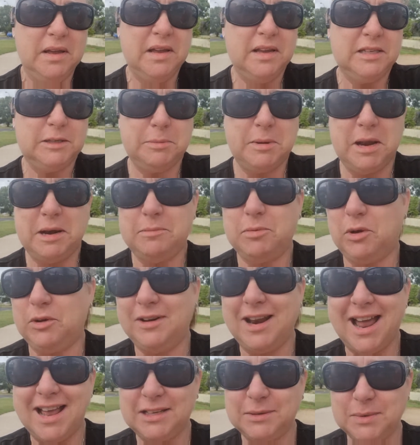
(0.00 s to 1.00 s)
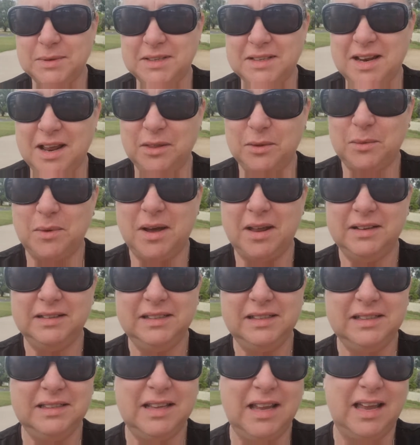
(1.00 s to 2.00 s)
Spaghetti bolognese was another
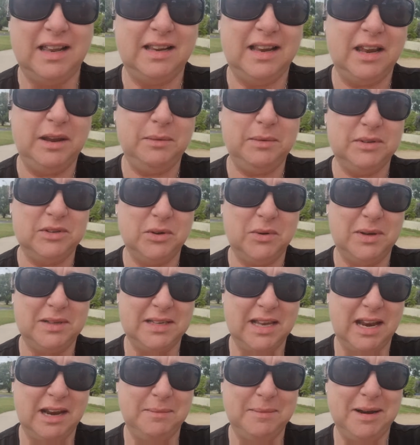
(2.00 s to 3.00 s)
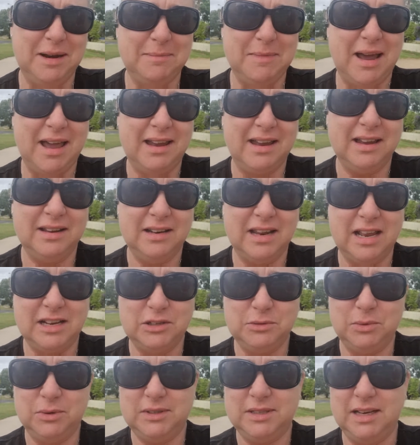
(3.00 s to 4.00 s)
one that he was always getting me to make, and that
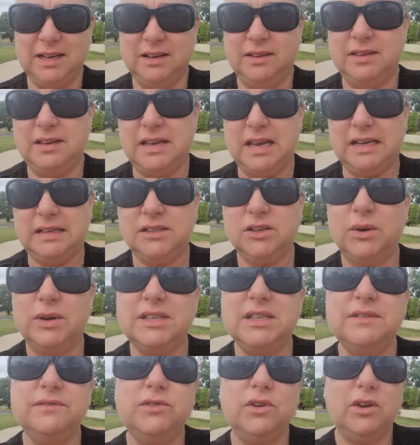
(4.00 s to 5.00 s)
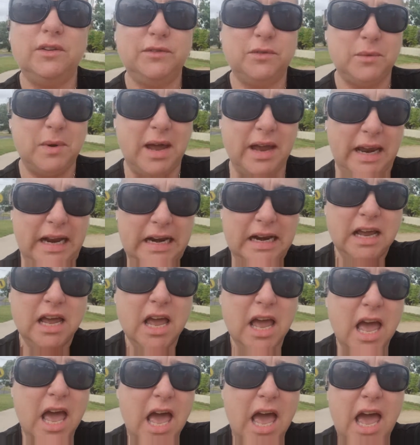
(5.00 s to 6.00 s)
towards the end of the year. So I did fall off the wagon.
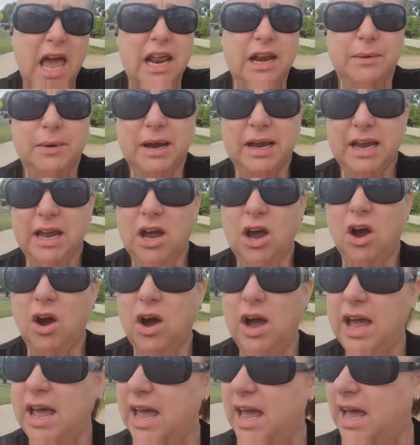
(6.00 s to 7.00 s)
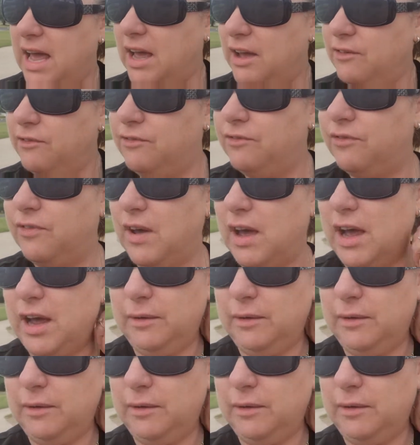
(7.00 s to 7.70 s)
Anyway, I have